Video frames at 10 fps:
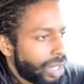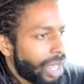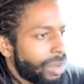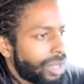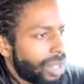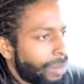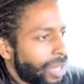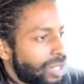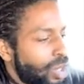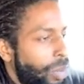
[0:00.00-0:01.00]
I
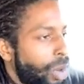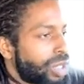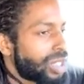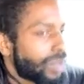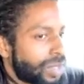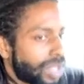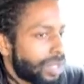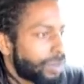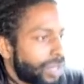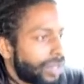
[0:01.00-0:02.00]
might still post and
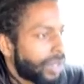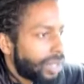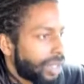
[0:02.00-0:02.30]
everything, but